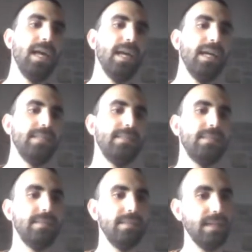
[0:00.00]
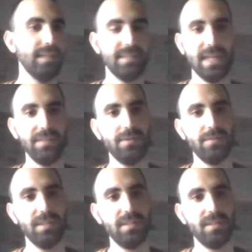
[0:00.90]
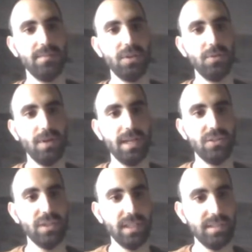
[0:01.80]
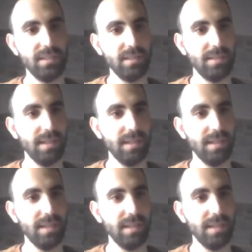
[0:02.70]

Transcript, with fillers: And aside from just some UI changes,